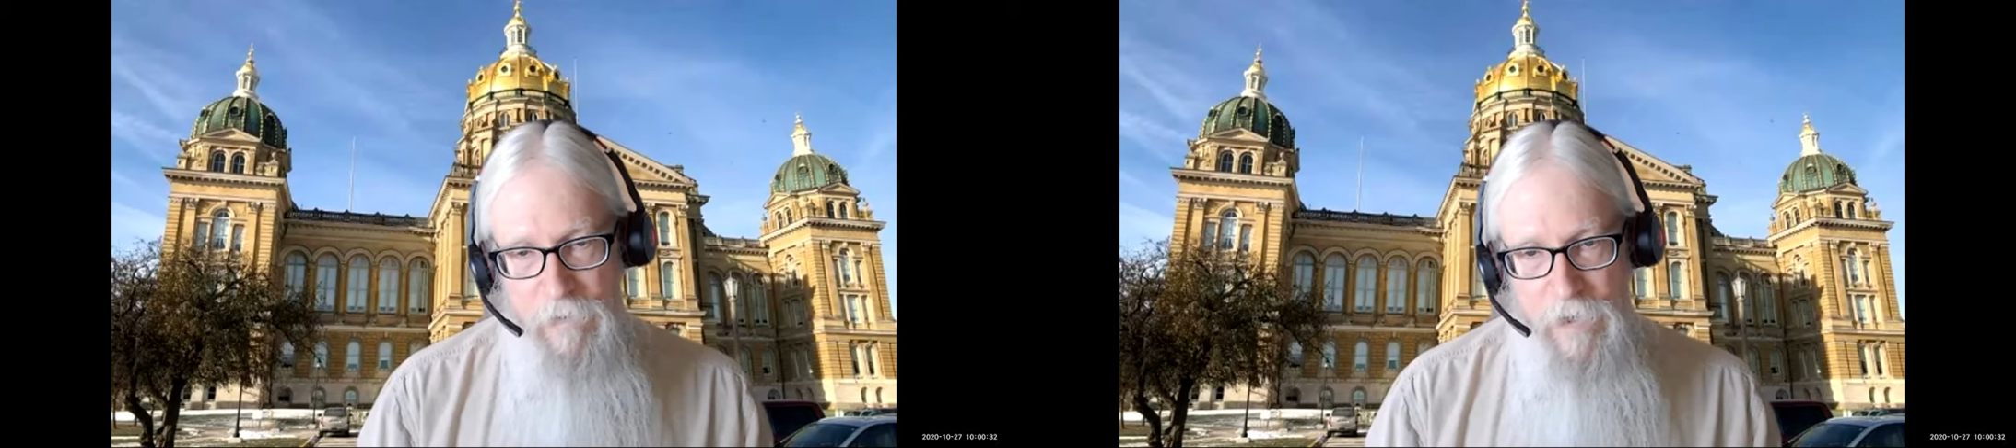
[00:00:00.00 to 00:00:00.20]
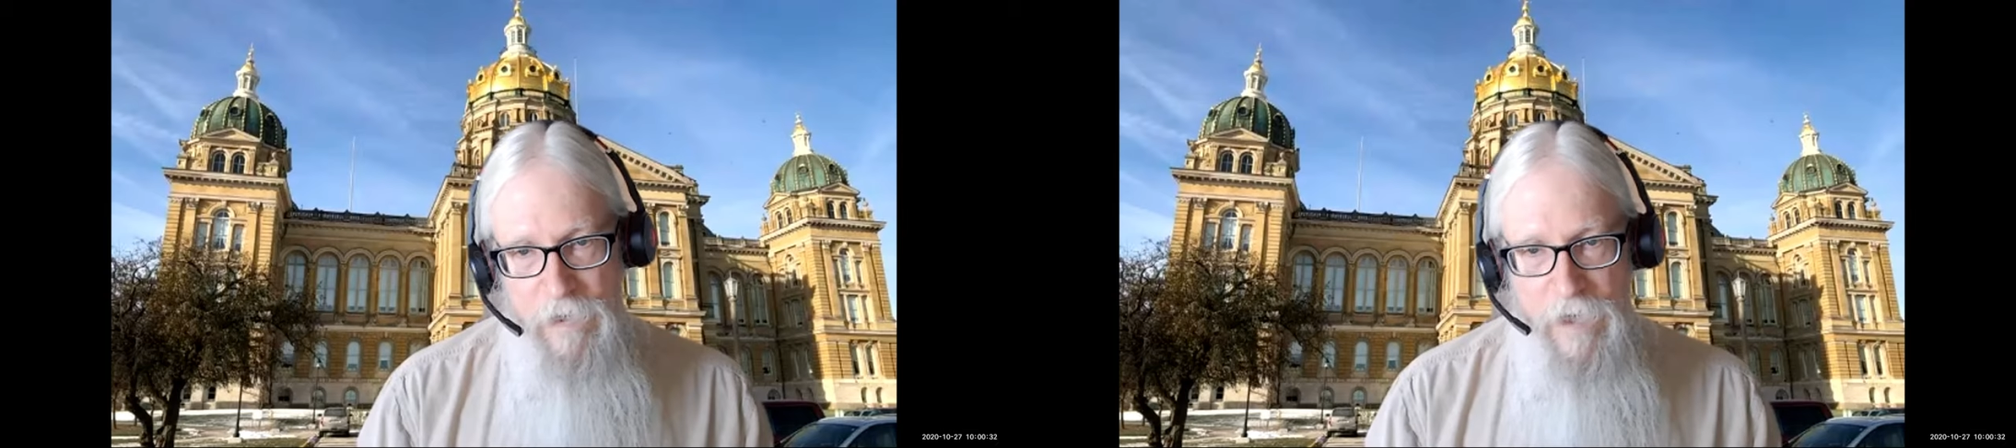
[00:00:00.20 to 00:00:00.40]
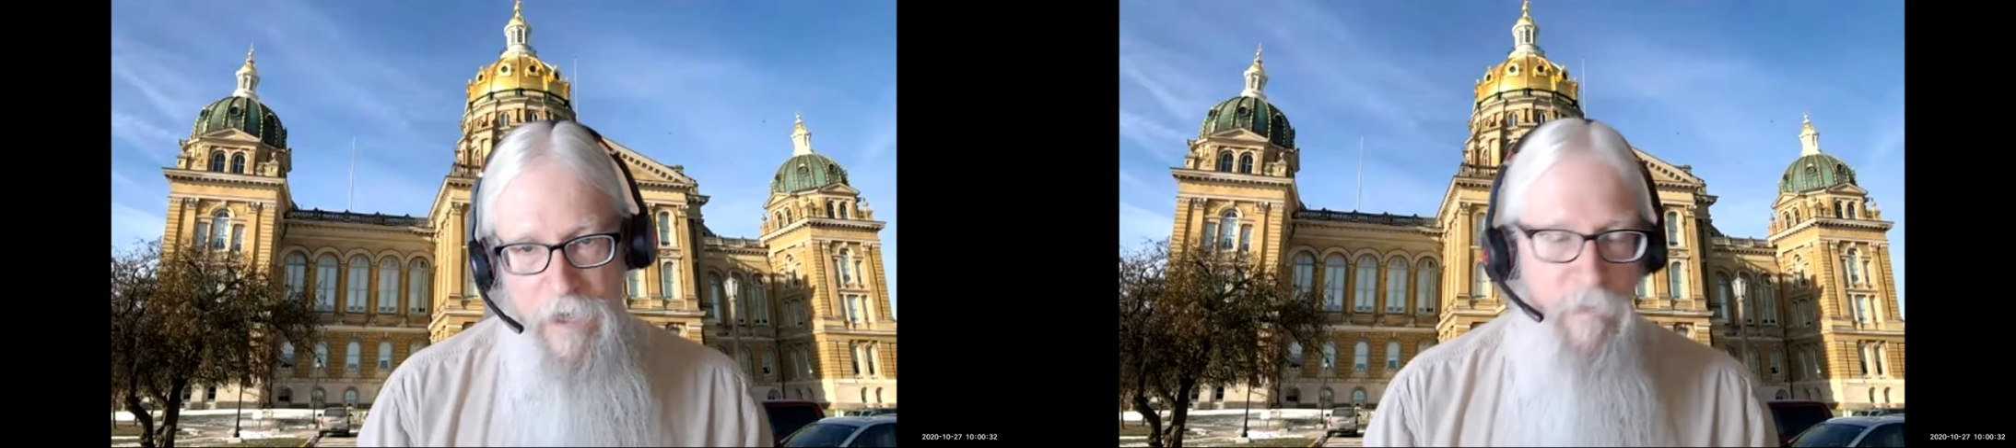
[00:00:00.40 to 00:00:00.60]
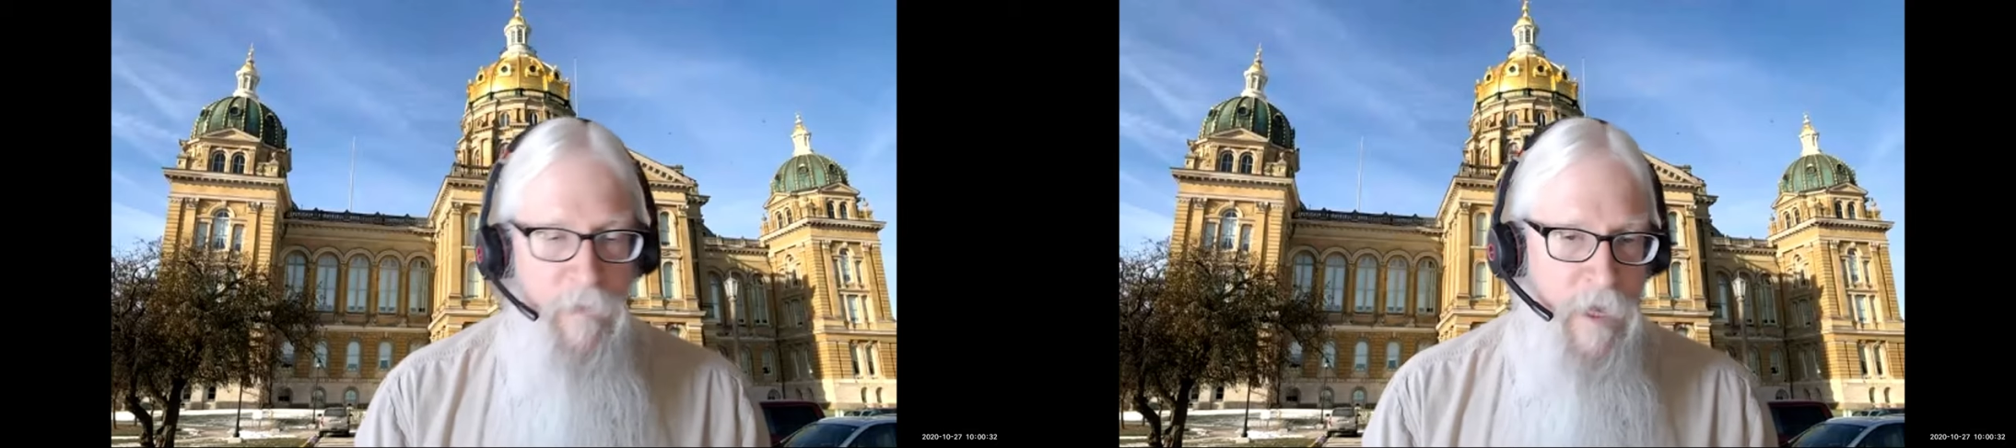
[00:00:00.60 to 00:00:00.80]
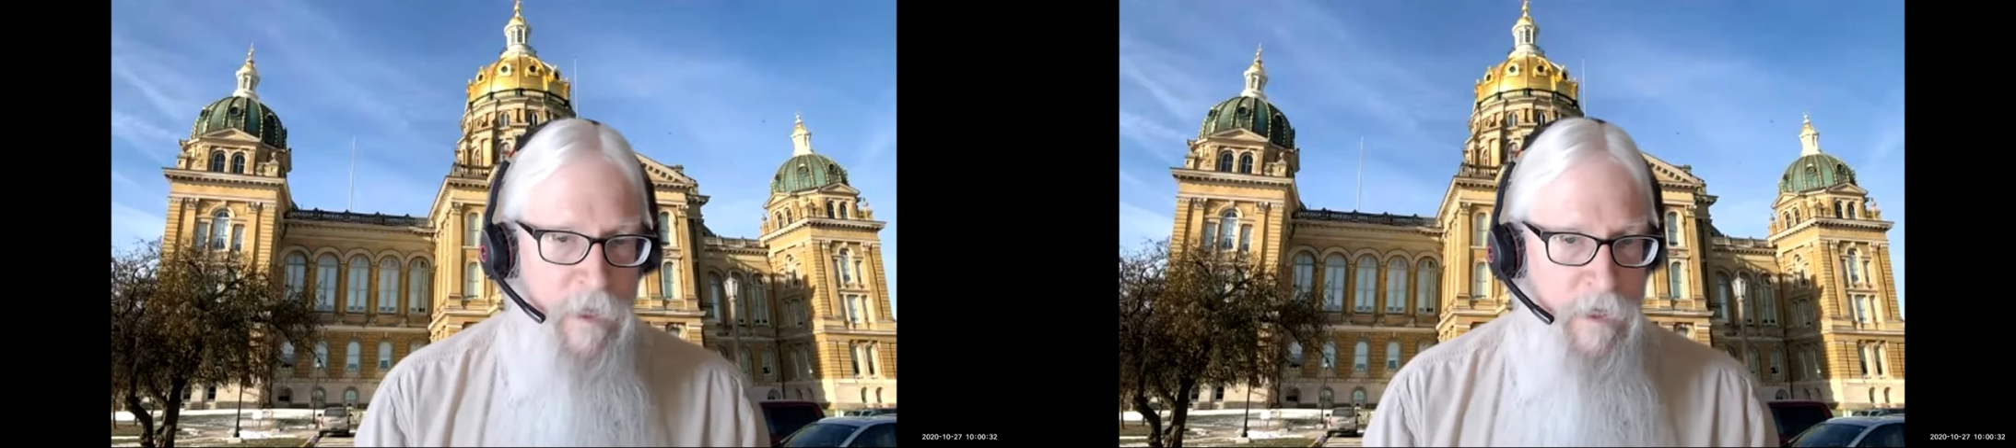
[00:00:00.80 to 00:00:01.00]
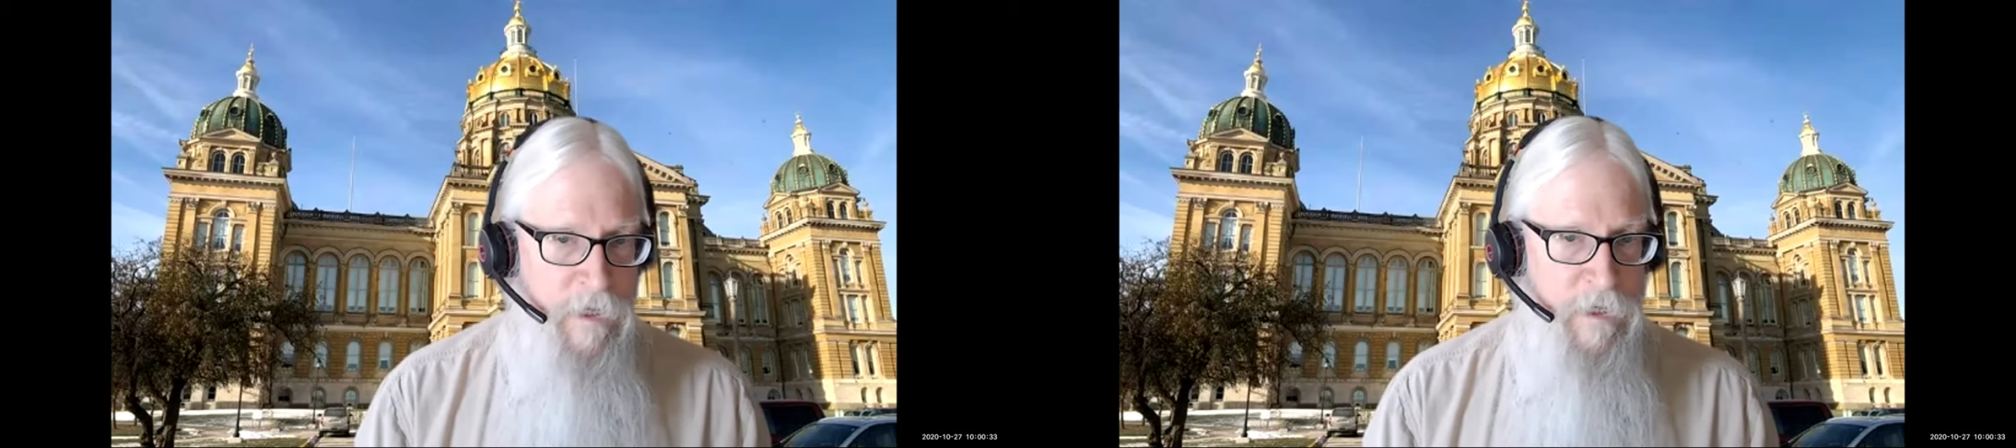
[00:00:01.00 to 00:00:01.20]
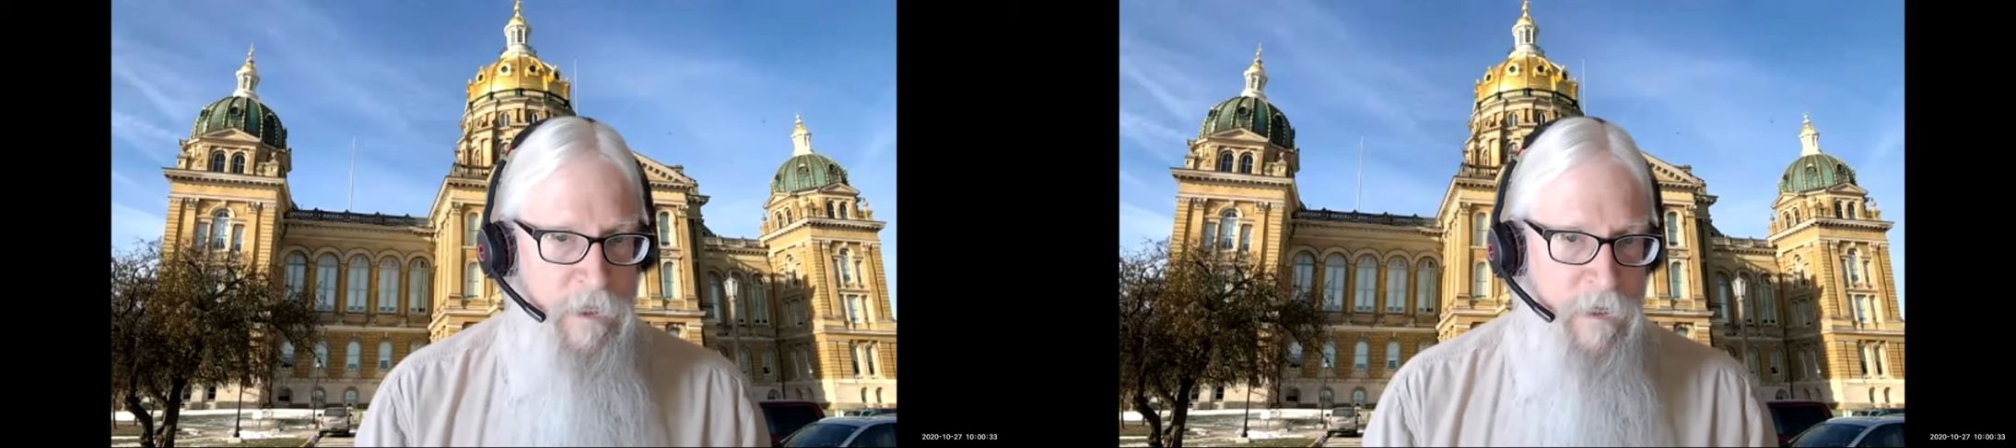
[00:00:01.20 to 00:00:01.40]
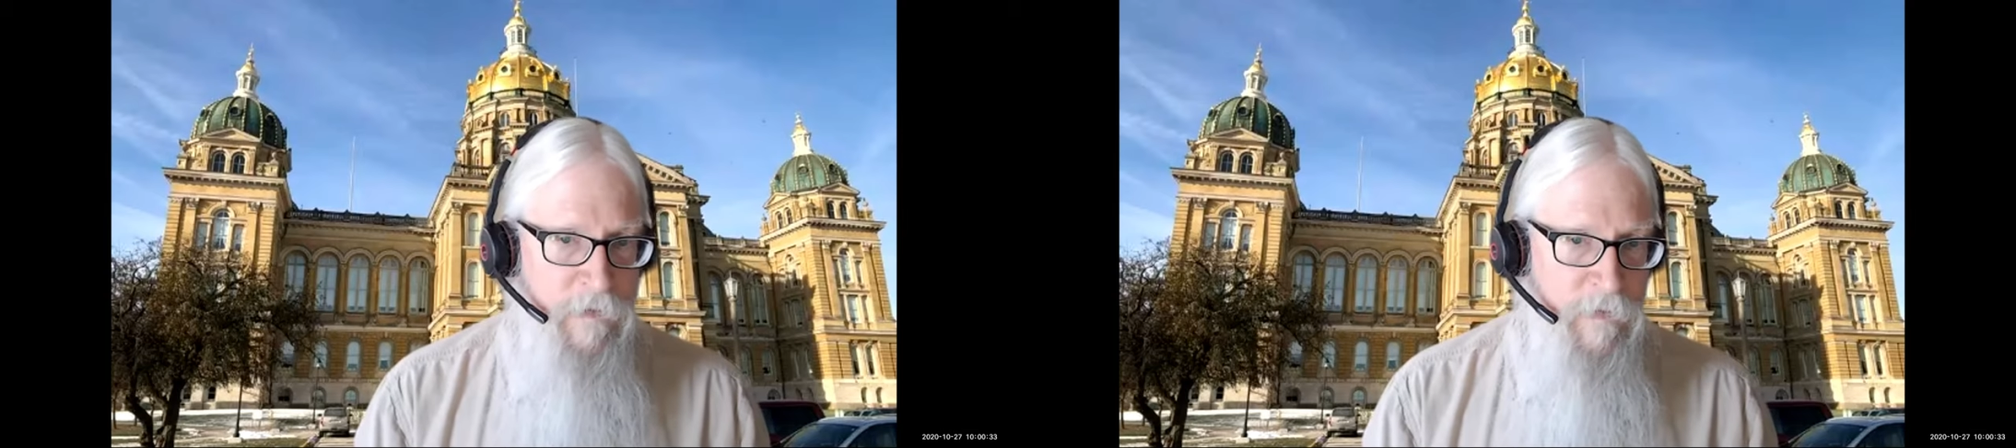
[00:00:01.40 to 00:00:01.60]
We don't have ballot
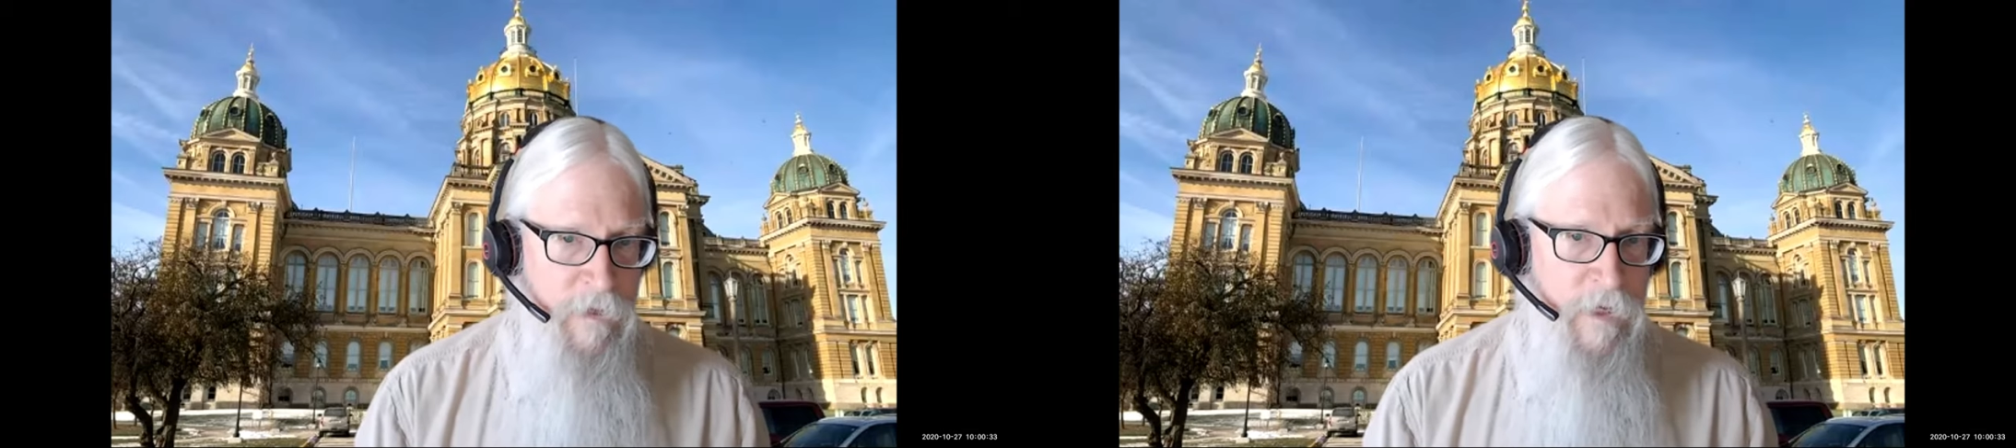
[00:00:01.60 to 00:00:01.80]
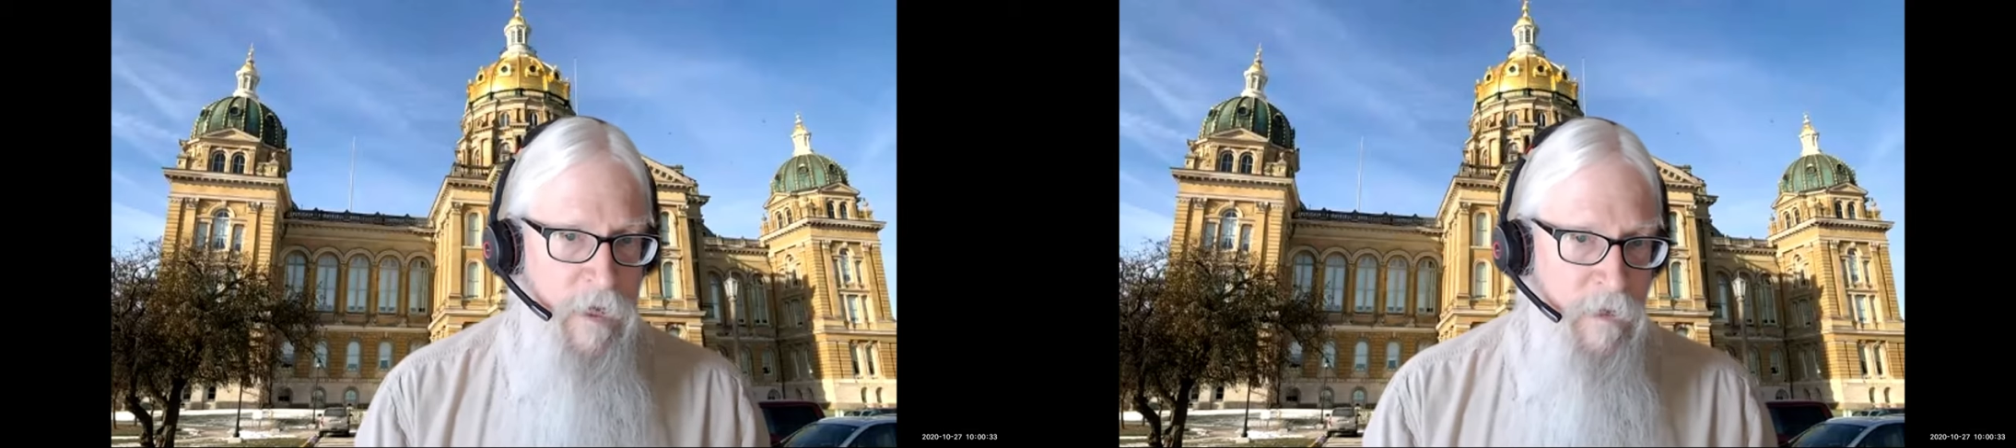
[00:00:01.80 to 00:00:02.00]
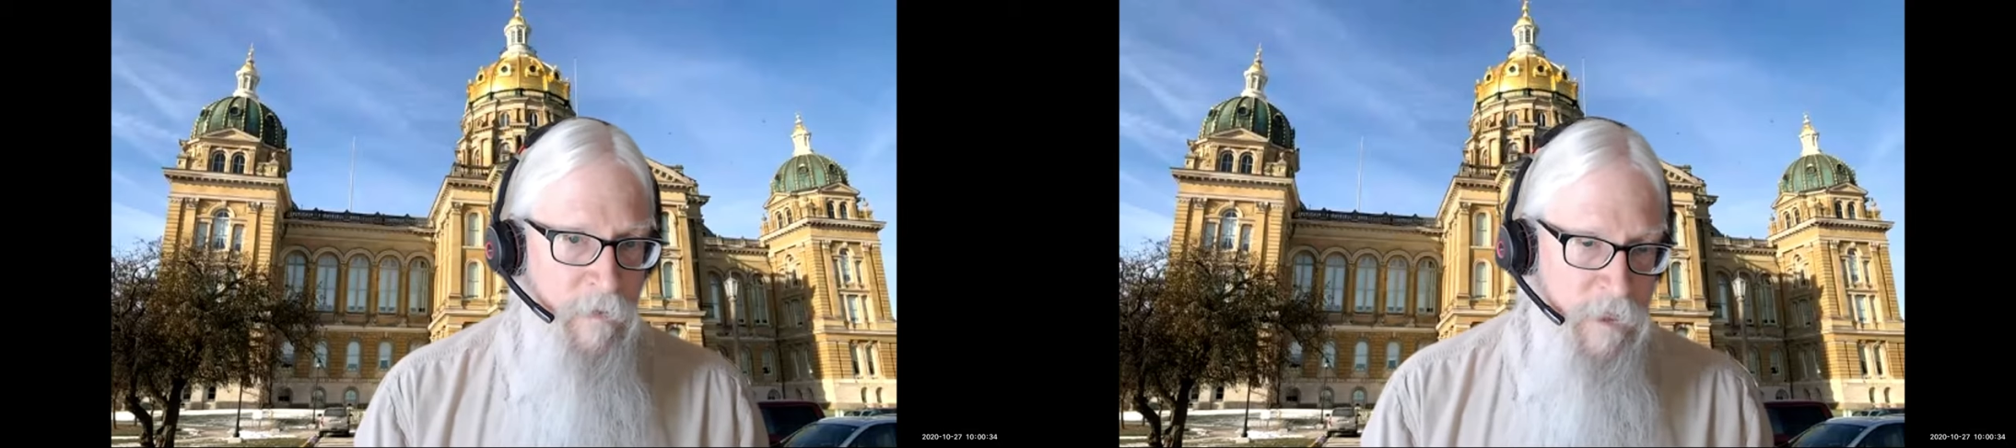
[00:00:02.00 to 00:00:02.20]
initiative here in Iowa.